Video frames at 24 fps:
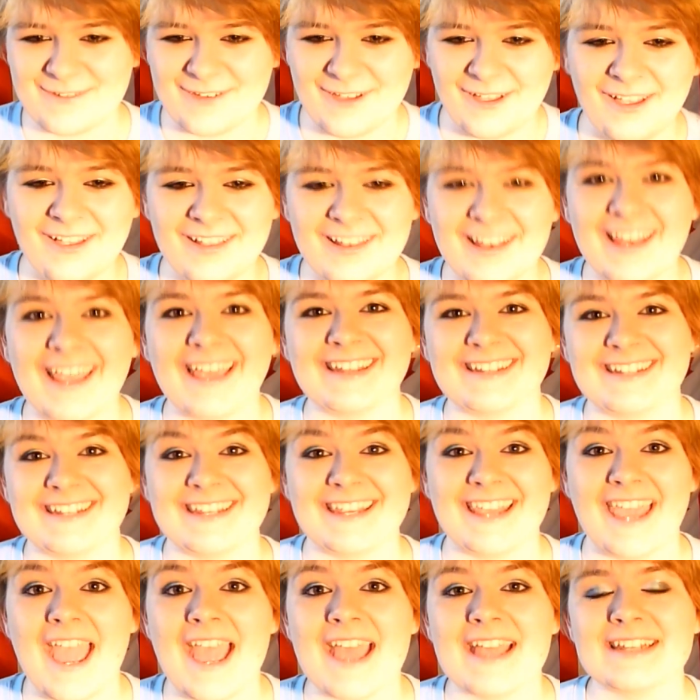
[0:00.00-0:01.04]
her letter
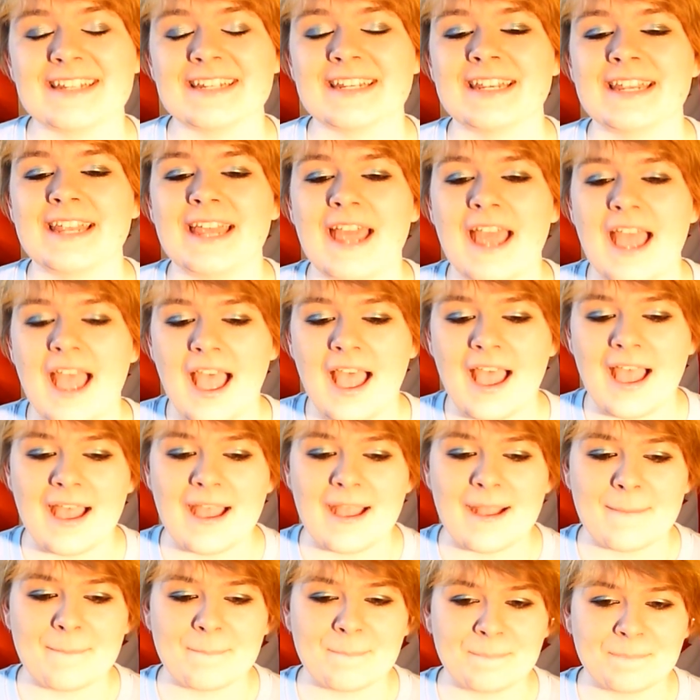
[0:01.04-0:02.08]
yet,
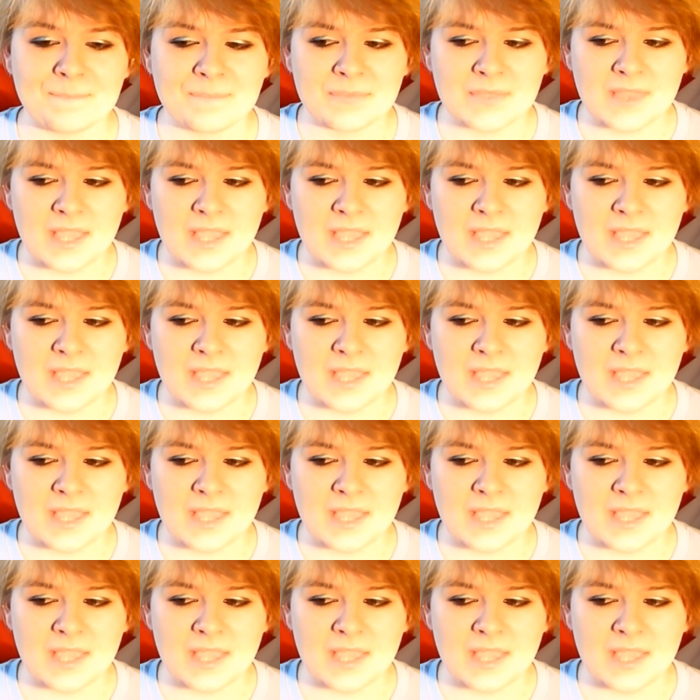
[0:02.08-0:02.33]
um,